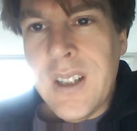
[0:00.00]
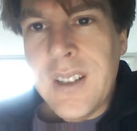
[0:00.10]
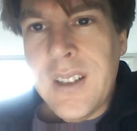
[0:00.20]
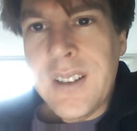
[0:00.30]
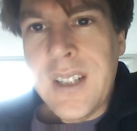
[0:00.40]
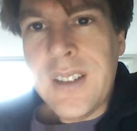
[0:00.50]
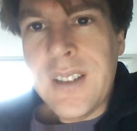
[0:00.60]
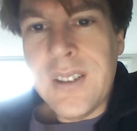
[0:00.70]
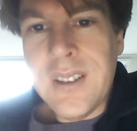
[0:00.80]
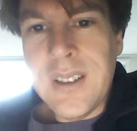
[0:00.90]

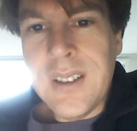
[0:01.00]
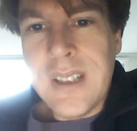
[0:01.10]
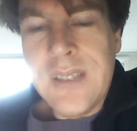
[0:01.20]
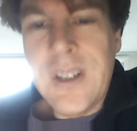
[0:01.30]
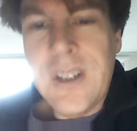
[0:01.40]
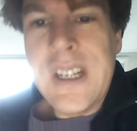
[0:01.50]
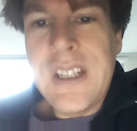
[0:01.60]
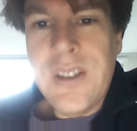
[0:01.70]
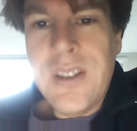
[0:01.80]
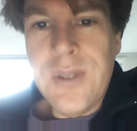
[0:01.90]
then it's very
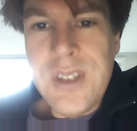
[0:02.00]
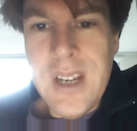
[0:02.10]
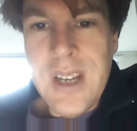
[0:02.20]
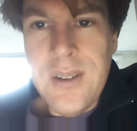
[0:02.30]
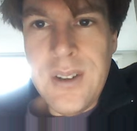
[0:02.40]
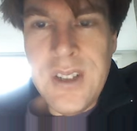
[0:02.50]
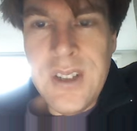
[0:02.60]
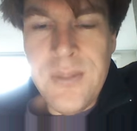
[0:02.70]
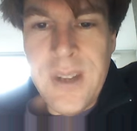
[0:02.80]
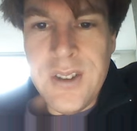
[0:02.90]
easy to
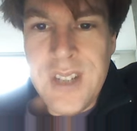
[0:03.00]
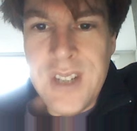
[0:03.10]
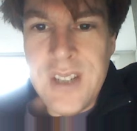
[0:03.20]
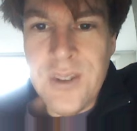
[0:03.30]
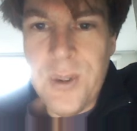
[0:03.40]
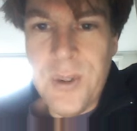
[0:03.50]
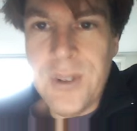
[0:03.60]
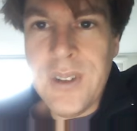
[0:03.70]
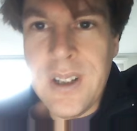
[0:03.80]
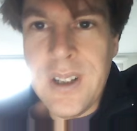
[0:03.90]
achieve major change in the
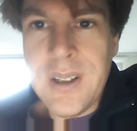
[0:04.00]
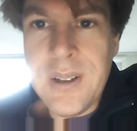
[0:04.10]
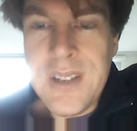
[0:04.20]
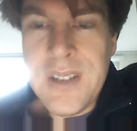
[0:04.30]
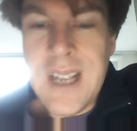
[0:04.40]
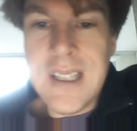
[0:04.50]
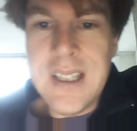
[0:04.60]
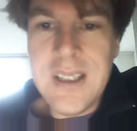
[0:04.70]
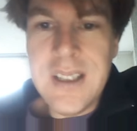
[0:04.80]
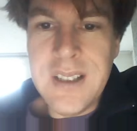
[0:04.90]
world.
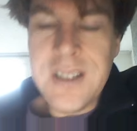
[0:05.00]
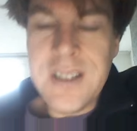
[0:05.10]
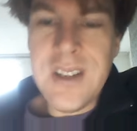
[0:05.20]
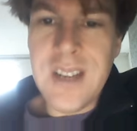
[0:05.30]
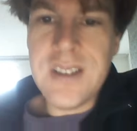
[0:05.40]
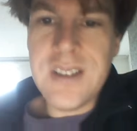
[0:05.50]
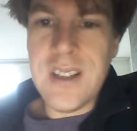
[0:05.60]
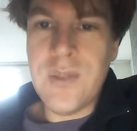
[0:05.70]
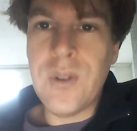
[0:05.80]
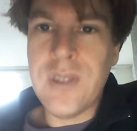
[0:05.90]
Sadly, in this case,
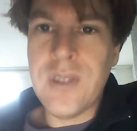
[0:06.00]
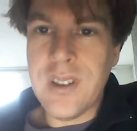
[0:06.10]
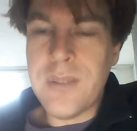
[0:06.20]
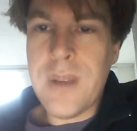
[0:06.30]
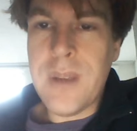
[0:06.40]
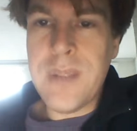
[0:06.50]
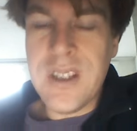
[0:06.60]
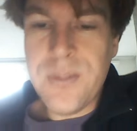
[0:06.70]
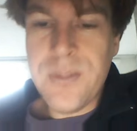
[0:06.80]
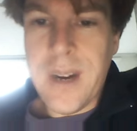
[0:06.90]
it would maybe
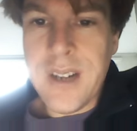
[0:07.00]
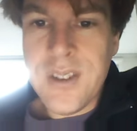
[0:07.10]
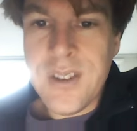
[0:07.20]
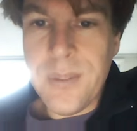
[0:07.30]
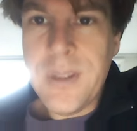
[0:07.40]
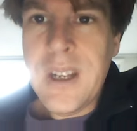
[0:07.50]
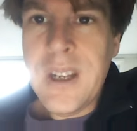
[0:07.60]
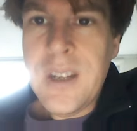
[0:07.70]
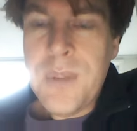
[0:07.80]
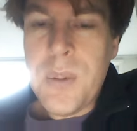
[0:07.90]
inspire some
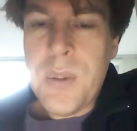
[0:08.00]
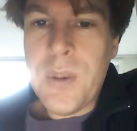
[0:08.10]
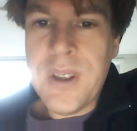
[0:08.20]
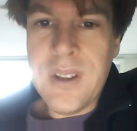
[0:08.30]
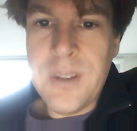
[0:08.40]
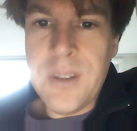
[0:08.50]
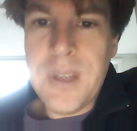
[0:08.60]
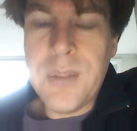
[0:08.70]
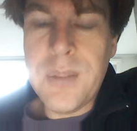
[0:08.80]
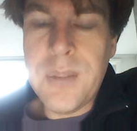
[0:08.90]
people with a
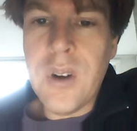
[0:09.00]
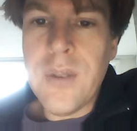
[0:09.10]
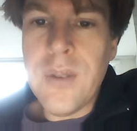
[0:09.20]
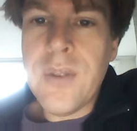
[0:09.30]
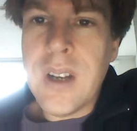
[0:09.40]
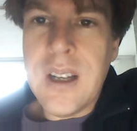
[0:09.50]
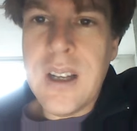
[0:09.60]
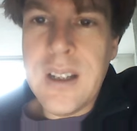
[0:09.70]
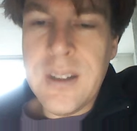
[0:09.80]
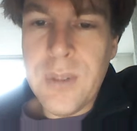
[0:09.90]
big book of
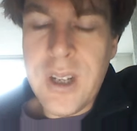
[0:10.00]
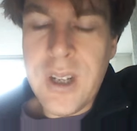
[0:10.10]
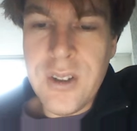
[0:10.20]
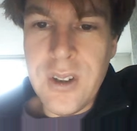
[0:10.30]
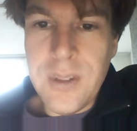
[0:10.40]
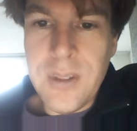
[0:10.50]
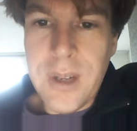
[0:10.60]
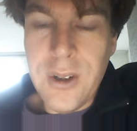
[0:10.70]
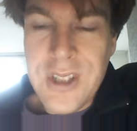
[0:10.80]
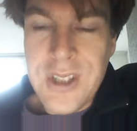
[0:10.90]
molecular
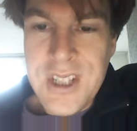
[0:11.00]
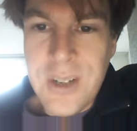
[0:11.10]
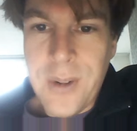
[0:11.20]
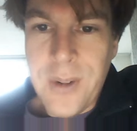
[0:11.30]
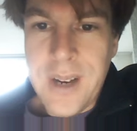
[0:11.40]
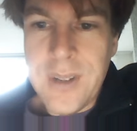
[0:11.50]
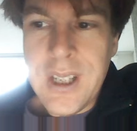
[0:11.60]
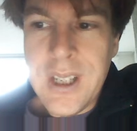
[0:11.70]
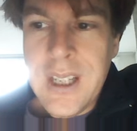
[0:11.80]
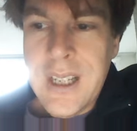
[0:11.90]
biology or whatever,
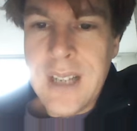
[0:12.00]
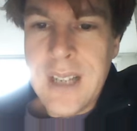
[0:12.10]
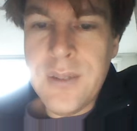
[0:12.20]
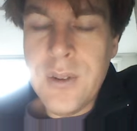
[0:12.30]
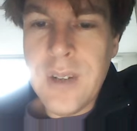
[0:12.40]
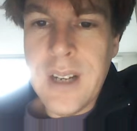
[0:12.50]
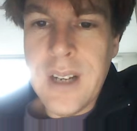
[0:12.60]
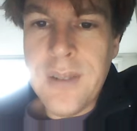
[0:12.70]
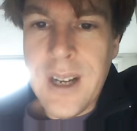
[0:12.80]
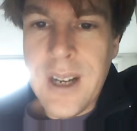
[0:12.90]
and a few
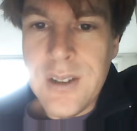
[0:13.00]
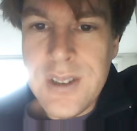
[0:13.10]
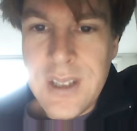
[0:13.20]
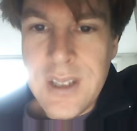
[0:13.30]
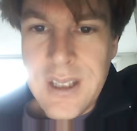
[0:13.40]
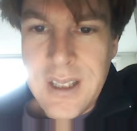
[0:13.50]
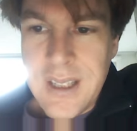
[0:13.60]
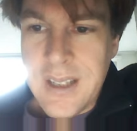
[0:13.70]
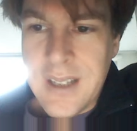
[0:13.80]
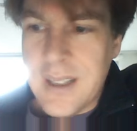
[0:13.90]
vials
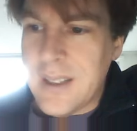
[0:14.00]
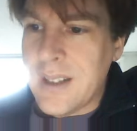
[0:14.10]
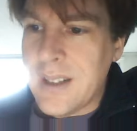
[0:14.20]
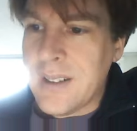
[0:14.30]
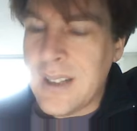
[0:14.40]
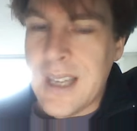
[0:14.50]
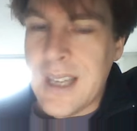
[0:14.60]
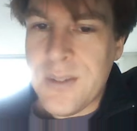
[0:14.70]
and glass